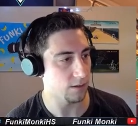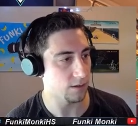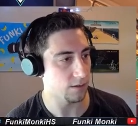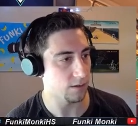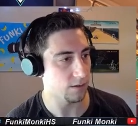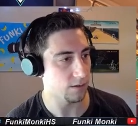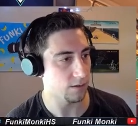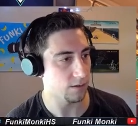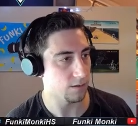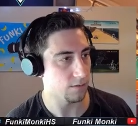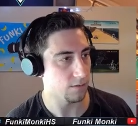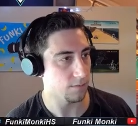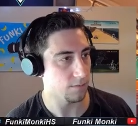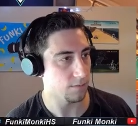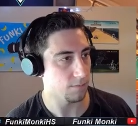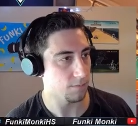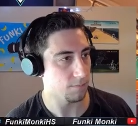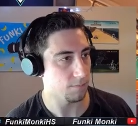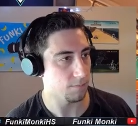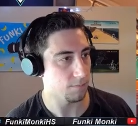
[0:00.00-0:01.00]

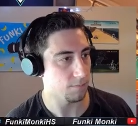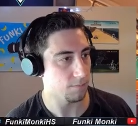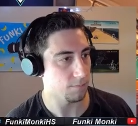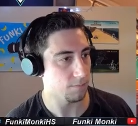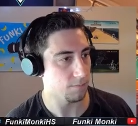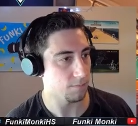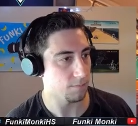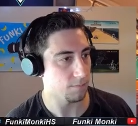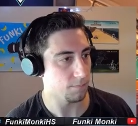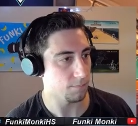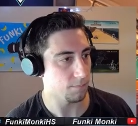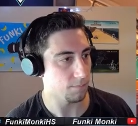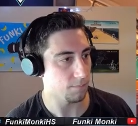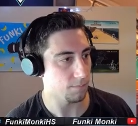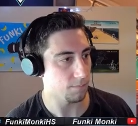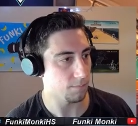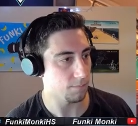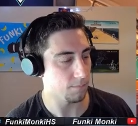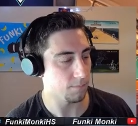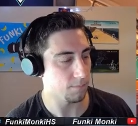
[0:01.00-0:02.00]

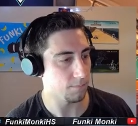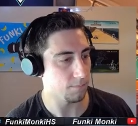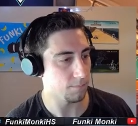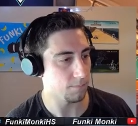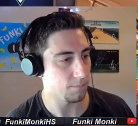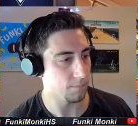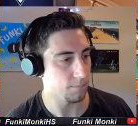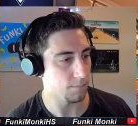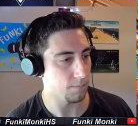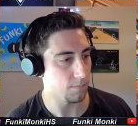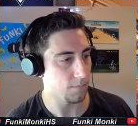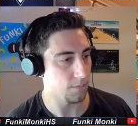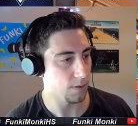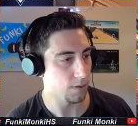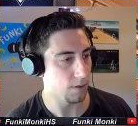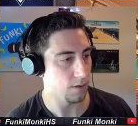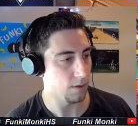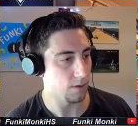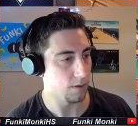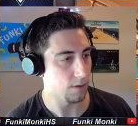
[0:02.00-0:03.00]

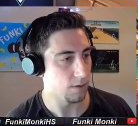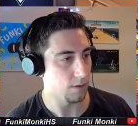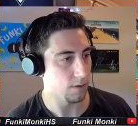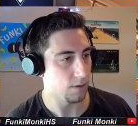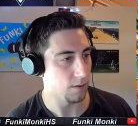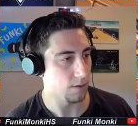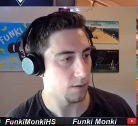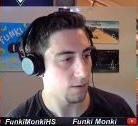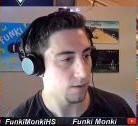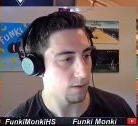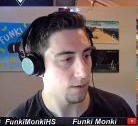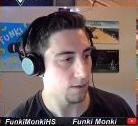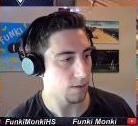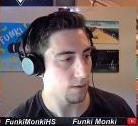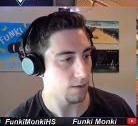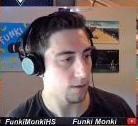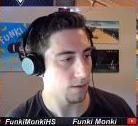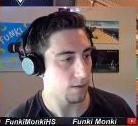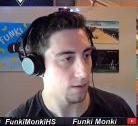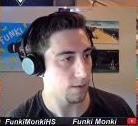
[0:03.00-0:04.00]

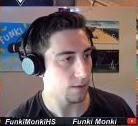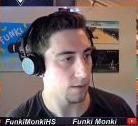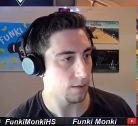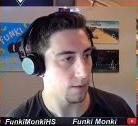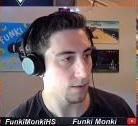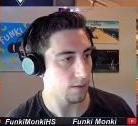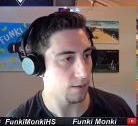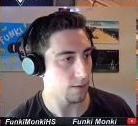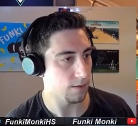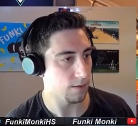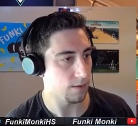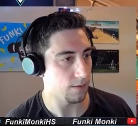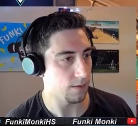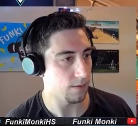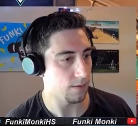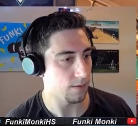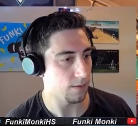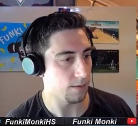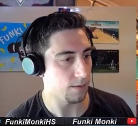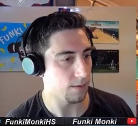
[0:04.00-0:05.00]

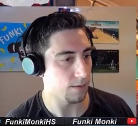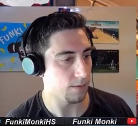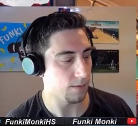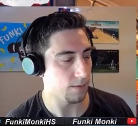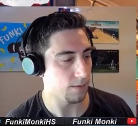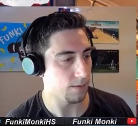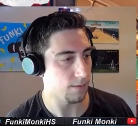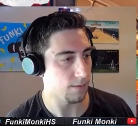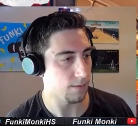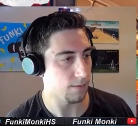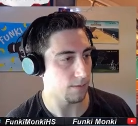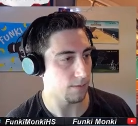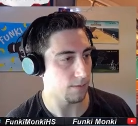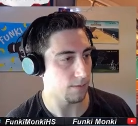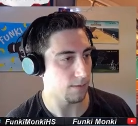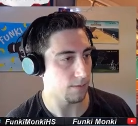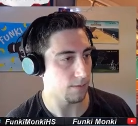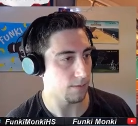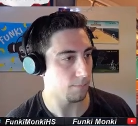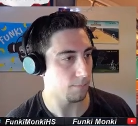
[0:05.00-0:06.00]

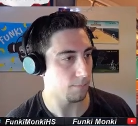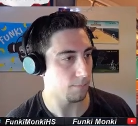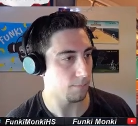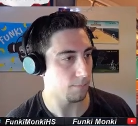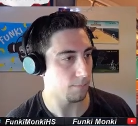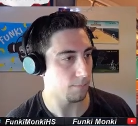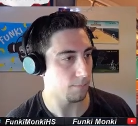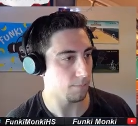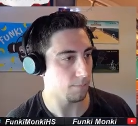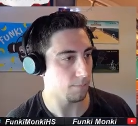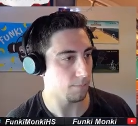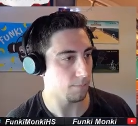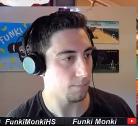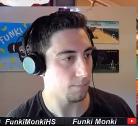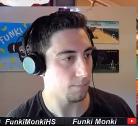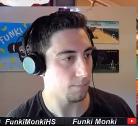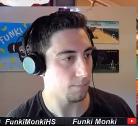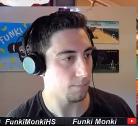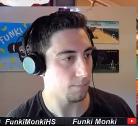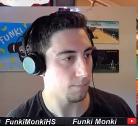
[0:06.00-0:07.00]

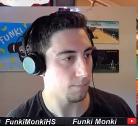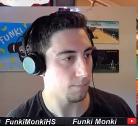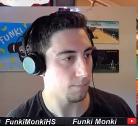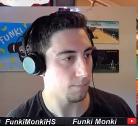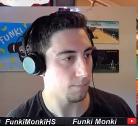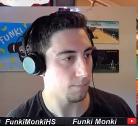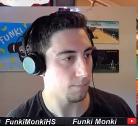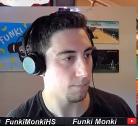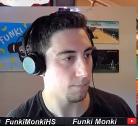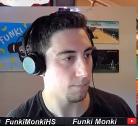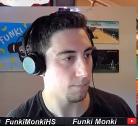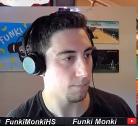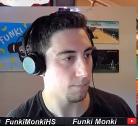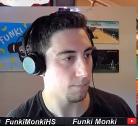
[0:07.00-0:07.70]
Nothing is said.